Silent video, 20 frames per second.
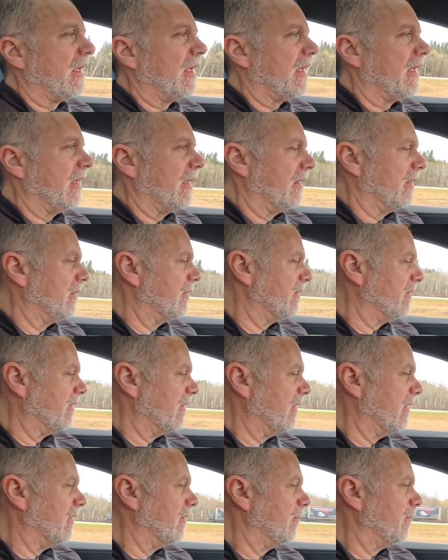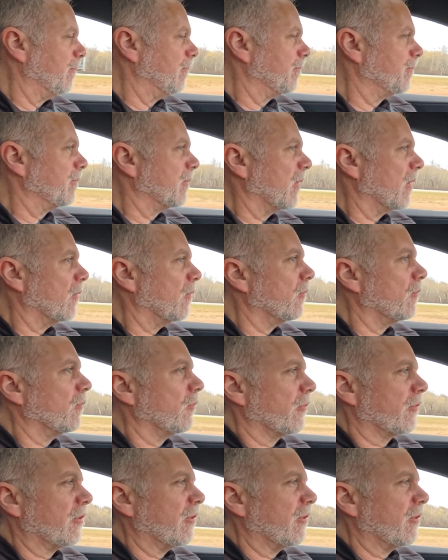And we're